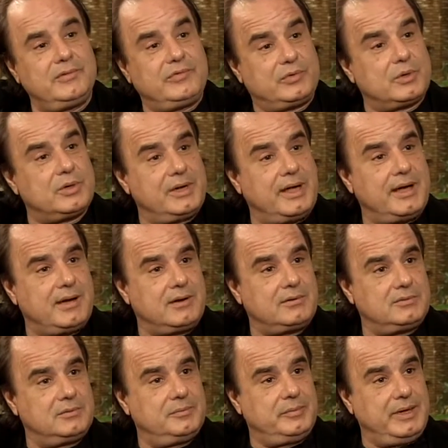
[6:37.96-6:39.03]
for now,
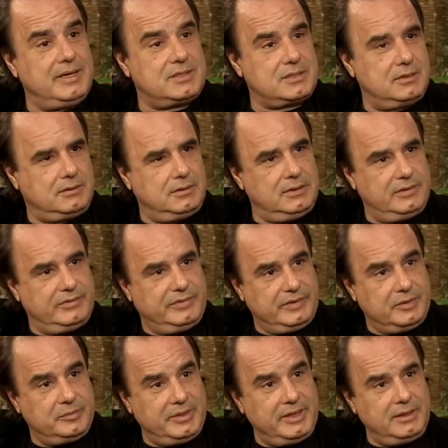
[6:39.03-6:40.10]
basically, in
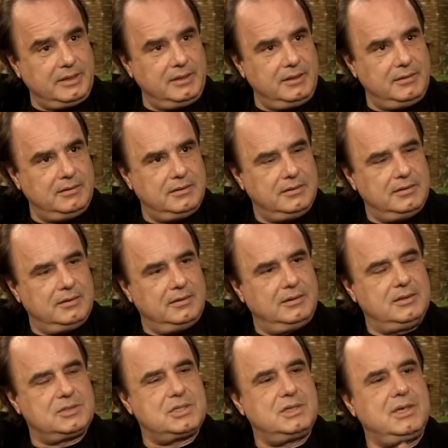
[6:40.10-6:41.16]
filmmaking,
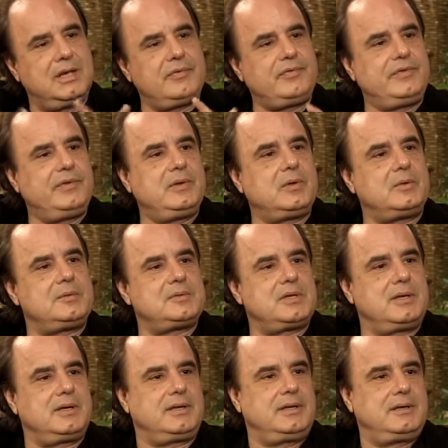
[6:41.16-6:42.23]
is to get films
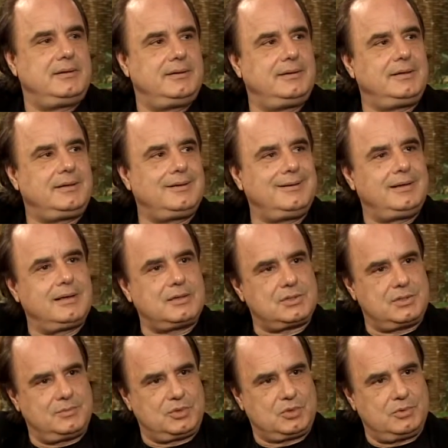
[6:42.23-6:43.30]
that could get
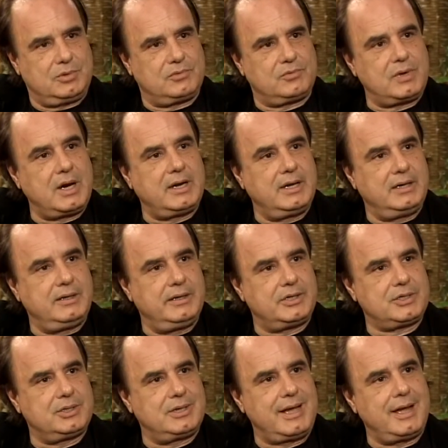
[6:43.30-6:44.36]
some sort of
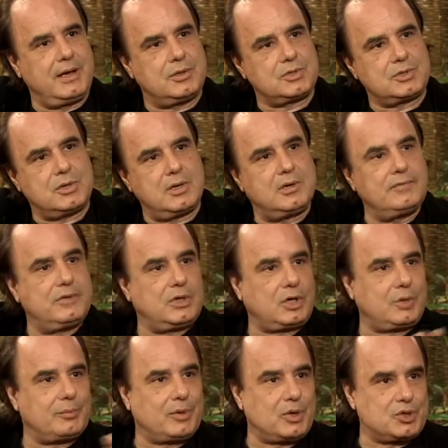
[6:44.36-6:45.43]
recognition outside of the
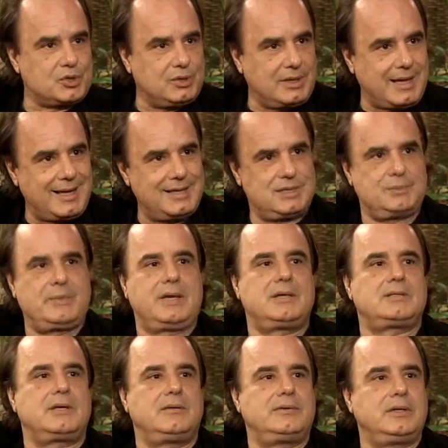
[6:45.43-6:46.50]
commercial
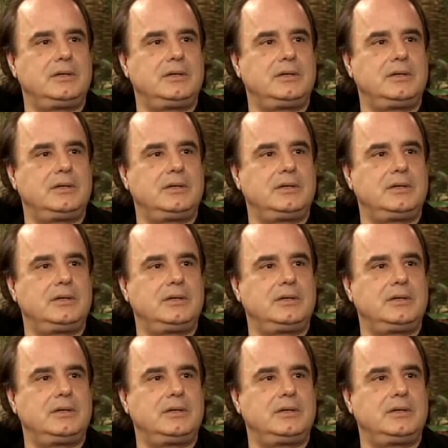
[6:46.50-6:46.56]
aspects of it.